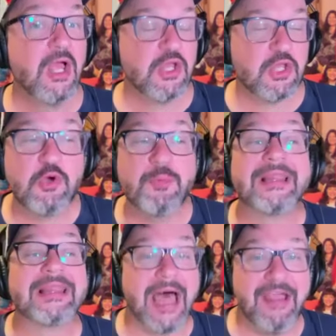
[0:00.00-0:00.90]

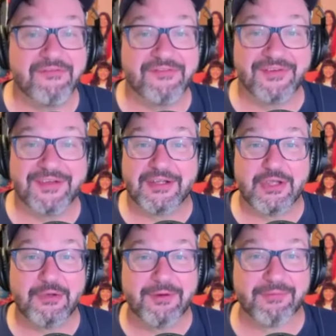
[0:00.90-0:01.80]
human life,
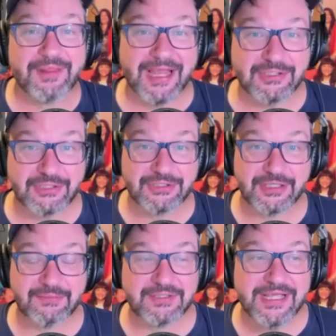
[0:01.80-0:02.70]
human yeah.
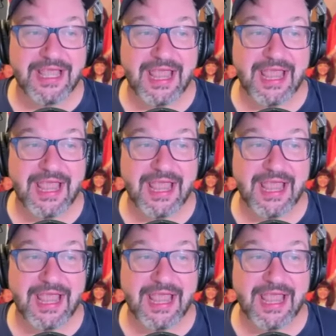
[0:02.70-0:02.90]
relationships.